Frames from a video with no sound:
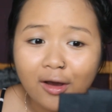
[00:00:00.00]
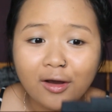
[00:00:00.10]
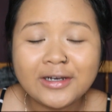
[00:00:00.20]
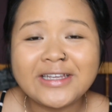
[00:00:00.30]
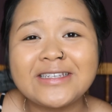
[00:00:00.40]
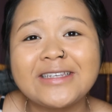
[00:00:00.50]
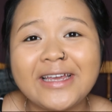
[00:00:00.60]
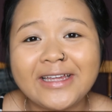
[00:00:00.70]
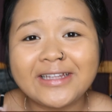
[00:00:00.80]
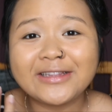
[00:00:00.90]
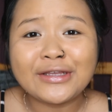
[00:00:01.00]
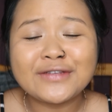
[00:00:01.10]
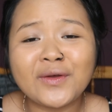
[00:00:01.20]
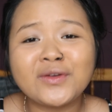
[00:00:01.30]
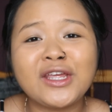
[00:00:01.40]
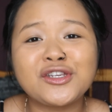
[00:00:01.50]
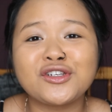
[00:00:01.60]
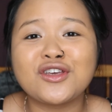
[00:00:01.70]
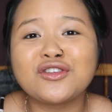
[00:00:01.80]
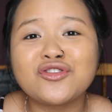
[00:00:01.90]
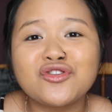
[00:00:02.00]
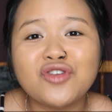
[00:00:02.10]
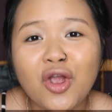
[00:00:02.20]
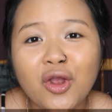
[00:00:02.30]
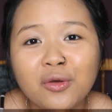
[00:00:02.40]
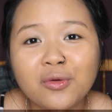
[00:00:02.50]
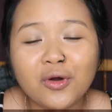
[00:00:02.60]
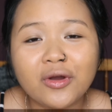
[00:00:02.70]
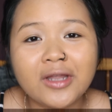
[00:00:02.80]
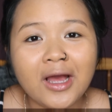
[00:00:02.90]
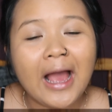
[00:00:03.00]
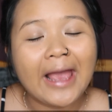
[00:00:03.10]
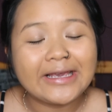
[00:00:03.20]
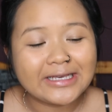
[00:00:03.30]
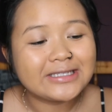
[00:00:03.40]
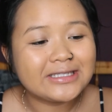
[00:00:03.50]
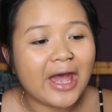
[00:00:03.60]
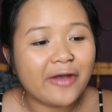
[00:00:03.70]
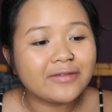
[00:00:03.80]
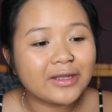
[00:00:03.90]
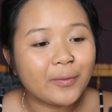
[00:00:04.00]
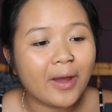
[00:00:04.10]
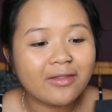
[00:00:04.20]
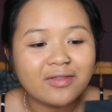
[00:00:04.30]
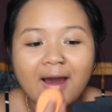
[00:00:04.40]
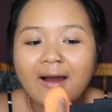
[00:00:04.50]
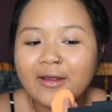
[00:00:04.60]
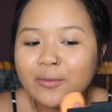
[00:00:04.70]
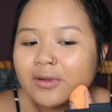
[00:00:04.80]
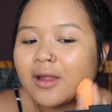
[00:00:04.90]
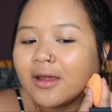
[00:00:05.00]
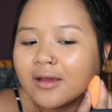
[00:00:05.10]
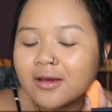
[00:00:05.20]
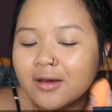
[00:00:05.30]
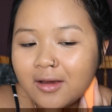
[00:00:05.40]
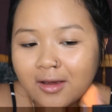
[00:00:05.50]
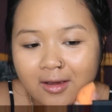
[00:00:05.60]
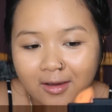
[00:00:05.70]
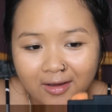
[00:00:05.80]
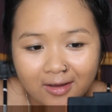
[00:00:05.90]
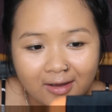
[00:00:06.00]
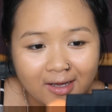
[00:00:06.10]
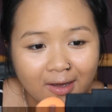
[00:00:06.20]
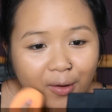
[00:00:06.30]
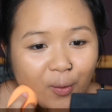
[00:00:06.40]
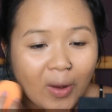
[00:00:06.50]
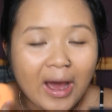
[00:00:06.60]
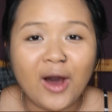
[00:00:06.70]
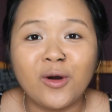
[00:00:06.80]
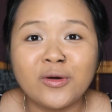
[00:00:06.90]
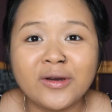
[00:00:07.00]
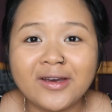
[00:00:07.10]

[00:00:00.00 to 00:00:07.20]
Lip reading: Honestly, this foundation is so good. It's definitely worth the hype. Like, wow.